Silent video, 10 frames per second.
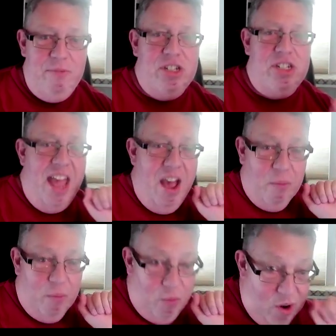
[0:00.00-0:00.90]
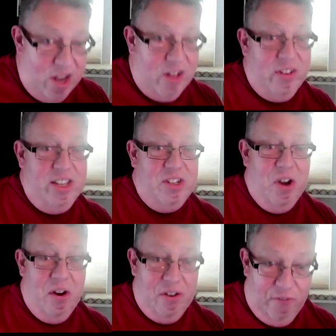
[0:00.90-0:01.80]
I'm just now really
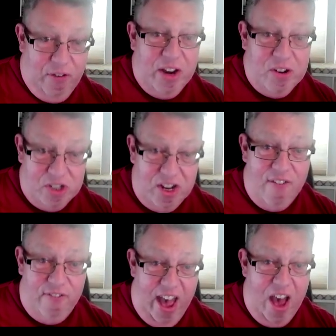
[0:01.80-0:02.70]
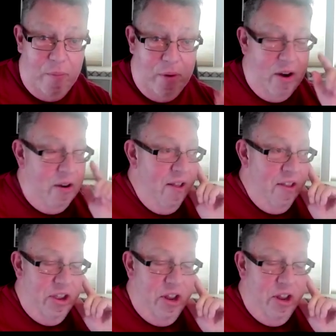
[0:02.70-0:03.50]
starting to figure stuff out where,